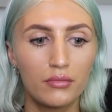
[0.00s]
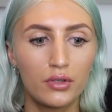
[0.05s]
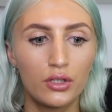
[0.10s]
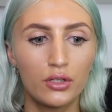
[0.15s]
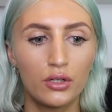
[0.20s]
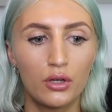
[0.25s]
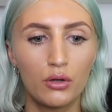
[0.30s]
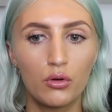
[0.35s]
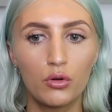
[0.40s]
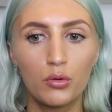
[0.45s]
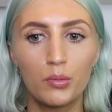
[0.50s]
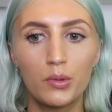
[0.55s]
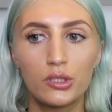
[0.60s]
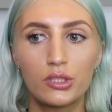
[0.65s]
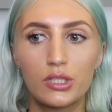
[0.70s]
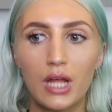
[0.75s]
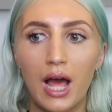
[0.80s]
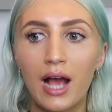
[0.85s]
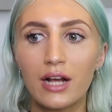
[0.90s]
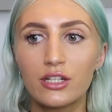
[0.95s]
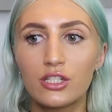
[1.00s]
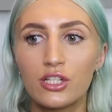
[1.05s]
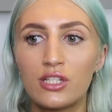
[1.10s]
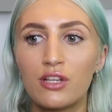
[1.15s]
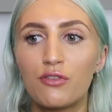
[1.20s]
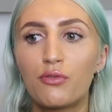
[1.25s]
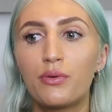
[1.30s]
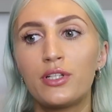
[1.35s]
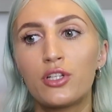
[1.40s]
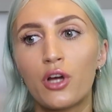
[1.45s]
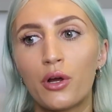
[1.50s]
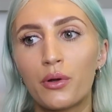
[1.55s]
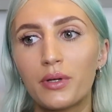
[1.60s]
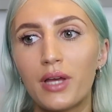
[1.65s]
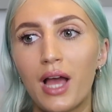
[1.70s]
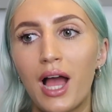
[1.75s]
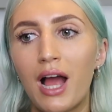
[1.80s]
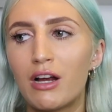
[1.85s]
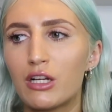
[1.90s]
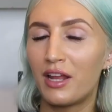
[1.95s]
you know, almost act as if we don't
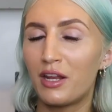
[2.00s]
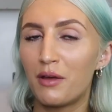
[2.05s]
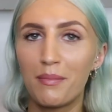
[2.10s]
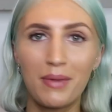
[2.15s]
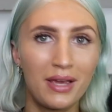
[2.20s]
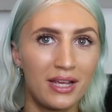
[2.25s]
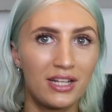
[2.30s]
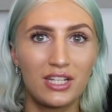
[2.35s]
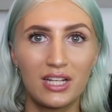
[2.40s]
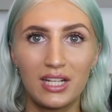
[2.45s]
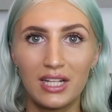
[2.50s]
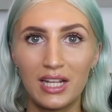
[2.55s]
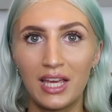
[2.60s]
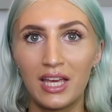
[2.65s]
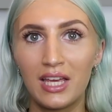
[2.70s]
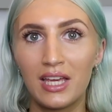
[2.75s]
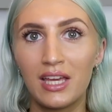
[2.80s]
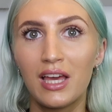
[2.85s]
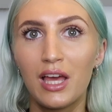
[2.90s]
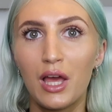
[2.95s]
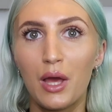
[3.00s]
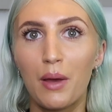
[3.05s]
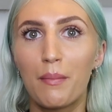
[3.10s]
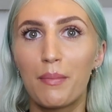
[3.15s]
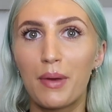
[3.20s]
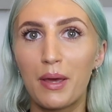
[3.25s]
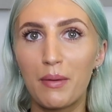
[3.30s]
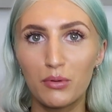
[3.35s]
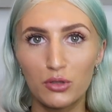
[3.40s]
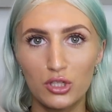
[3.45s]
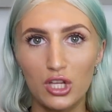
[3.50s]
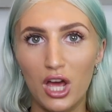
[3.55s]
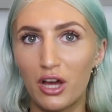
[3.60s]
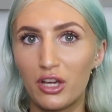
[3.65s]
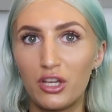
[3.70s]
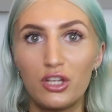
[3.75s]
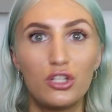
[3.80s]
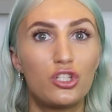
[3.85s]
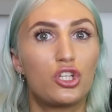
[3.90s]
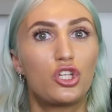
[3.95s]
care, and immediately people
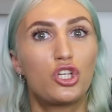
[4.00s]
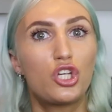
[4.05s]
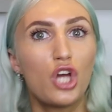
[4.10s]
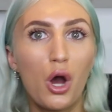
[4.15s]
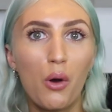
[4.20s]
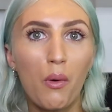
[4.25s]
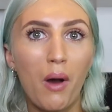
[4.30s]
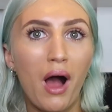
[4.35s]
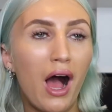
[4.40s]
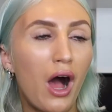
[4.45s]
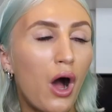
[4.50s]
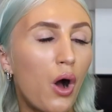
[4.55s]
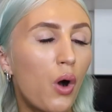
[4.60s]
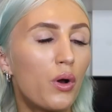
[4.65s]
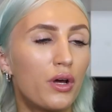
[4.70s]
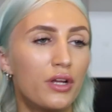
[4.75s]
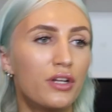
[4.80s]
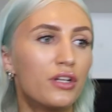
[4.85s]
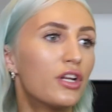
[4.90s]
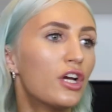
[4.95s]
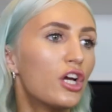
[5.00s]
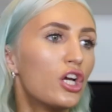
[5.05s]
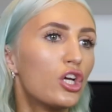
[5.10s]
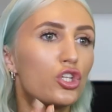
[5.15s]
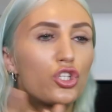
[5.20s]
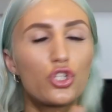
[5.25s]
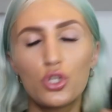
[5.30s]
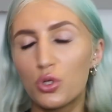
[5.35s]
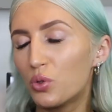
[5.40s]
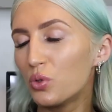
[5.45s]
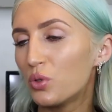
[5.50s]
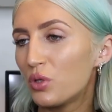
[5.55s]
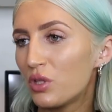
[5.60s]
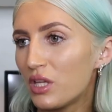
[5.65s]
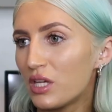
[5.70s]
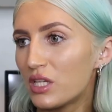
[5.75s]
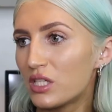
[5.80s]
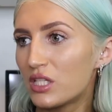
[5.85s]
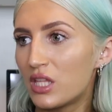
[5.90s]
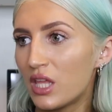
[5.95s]
tell you to go out and do all
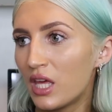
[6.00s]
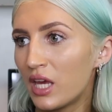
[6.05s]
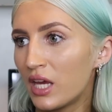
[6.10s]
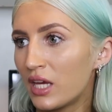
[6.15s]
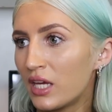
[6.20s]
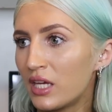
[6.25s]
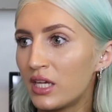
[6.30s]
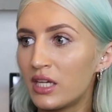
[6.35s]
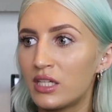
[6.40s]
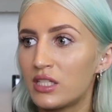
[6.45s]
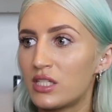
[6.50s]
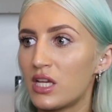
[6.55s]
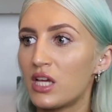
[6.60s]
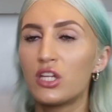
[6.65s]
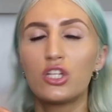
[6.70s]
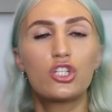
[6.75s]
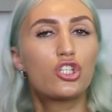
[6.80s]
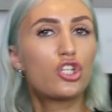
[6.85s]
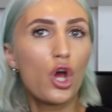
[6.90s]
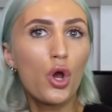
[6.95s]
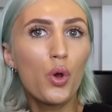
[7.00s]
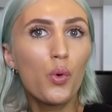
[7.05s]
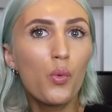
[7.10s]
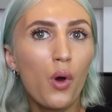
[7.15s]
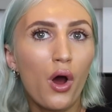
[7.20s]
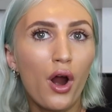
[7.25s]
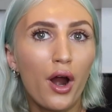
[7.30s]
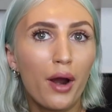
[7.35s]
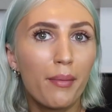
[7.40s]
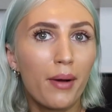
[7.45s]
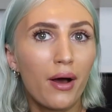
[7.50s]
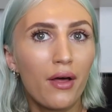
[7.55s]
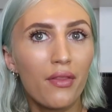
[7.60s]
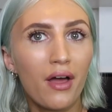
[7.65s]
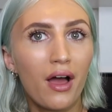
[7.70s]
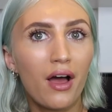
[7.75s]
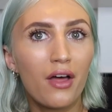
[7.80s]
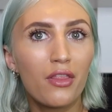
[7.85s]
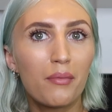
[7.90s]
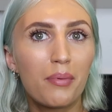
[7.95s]
these things and don't worry about
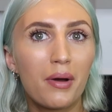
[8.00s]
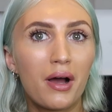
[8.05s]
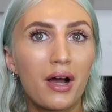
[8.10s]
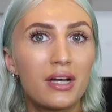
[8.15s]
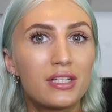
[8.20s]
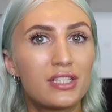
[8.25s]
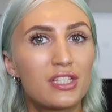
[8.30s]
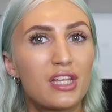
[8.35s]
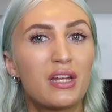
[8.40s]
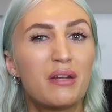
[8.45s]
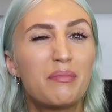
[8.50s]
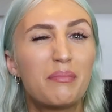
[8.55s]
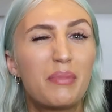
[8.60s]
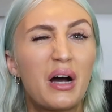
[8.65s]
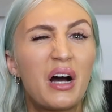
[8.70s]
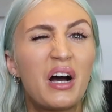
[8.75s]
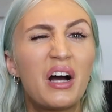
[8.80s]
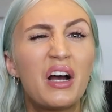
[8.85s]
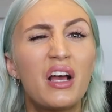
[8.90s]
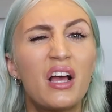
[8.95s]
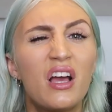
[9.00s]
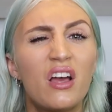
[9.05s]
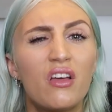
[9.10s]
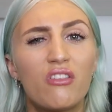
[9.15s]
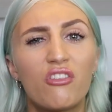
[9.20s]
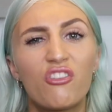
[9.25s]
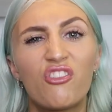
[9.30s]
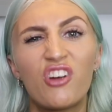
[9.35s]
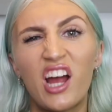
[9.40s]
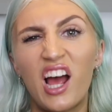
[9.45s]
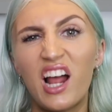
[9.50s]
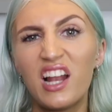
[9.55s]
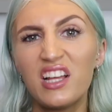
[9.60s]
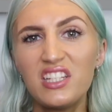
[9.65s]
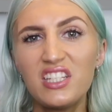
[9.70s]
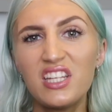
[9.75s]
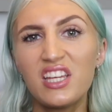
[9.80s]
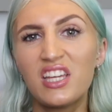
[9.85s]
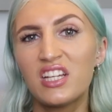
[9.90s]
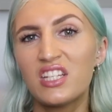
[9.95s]
that other person. But the
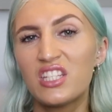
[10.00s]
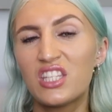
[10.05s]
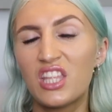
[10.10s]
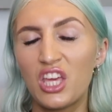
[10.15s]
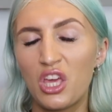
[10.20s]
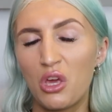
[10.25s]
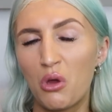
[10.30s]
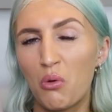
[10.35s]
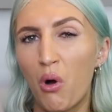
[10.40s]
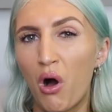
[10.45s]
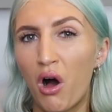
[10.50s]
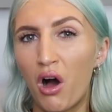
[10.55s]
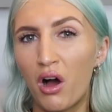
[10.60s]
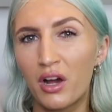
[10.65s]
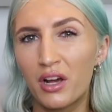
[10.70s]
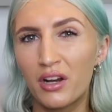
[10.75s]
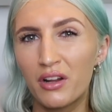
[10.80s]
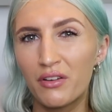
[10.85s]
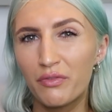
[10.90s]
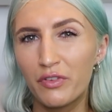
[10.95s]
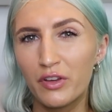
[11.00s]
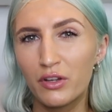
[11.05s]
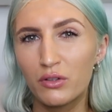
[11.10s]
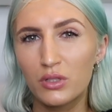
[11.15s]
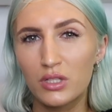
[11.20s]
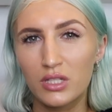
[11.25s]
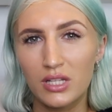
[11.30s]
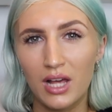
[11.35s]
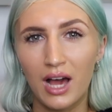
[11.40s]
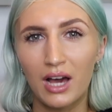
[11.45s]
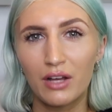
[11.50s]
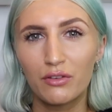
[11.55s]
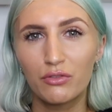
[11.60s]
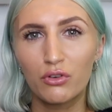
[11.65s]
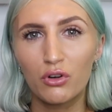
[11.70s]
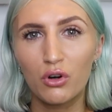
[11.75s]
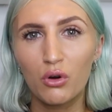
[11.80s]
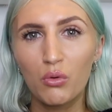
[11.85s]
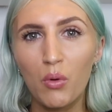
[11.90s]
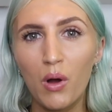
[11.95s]
reality is that you are gonna feel sad
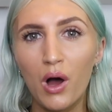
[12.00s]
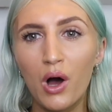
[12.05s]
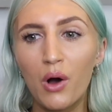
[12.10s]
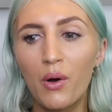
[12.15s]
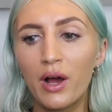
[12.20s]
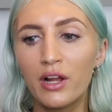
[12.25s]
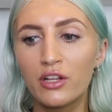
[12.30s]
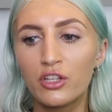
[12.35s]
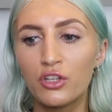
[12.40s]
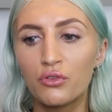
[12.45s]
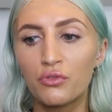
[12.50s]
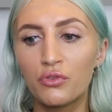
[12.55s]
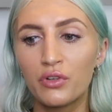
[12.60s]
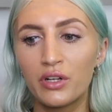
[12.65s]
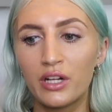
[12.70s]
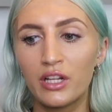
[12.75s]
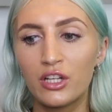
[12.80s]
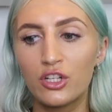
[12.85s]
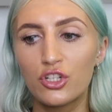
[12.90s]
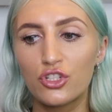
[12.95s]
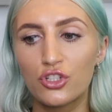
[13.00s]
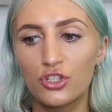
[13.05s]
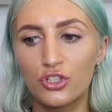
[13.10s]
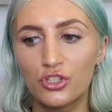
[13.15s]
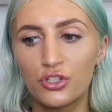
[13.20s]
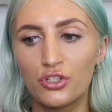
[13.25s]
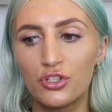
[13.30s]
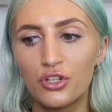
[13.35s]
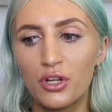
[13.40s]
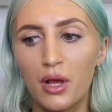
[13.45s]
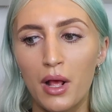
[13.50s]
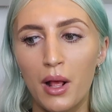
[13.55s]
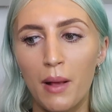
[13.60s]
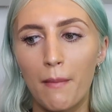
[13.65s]
for a while, and you really shouldn't